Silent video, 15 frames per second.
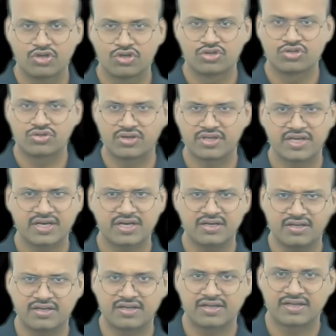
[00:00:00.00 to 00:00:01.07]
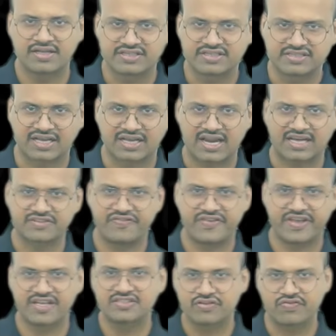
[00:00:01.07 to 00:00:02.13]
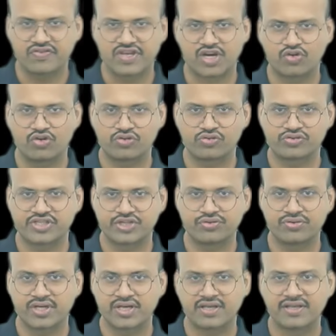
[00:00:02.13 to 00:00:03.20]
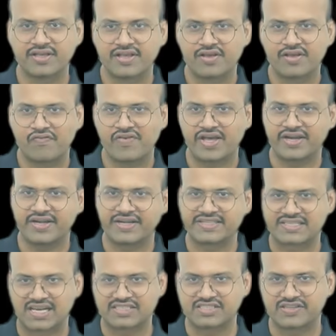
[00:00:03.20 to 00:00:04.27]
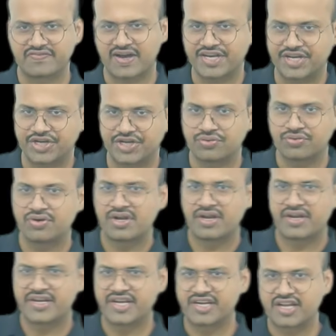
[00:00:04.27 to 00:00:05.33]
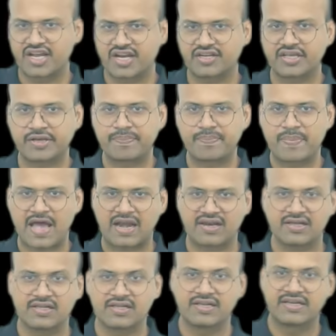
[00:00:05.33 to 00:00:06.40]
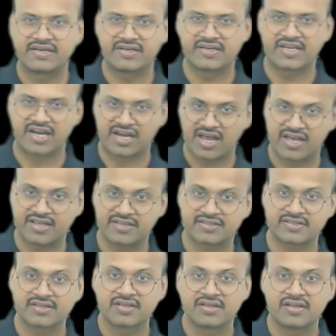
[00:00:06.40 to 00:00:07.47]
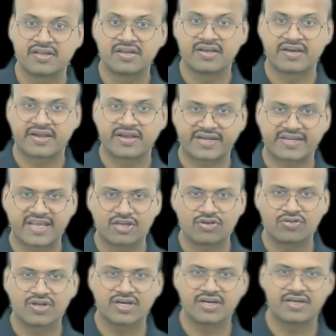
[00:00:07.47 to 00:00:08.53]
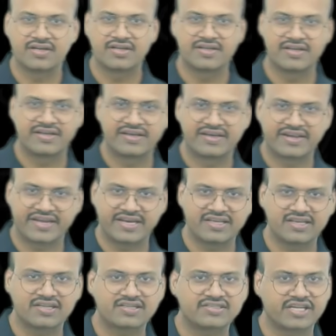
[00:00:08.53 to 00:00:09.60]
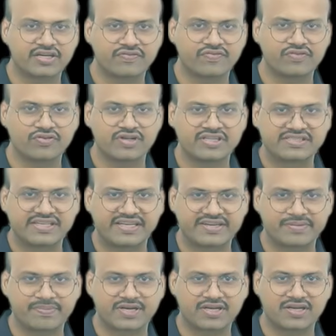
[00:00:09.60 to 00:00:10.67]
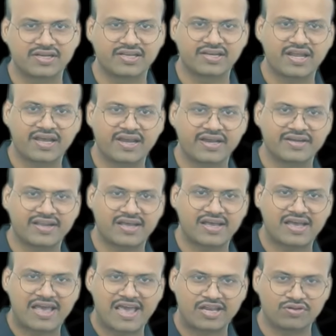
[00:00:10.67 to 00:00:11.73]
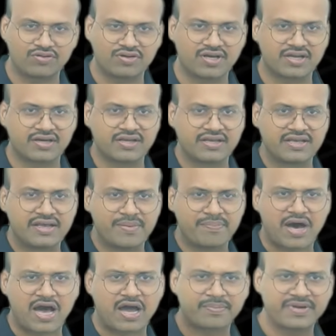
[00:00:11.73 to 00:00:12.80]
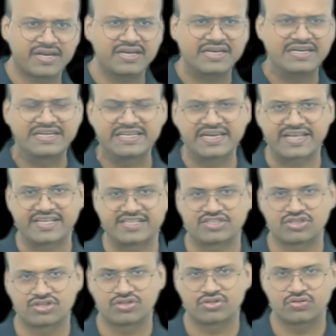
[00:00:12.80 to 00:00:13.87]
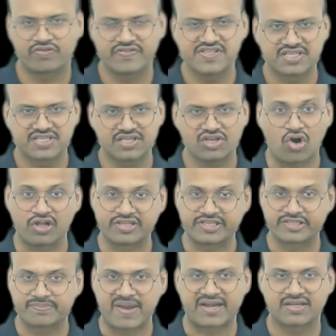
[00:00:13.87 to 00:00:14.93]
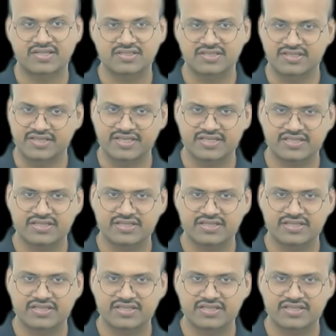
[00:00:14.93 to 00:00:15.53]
So here is the classification we are going to see today, where it is classified into dendritic, parallel, Trellis, rectangular, radial, centrifugal, centripetal, inland, annular, barbed and deranged. So we will see all these patterns in this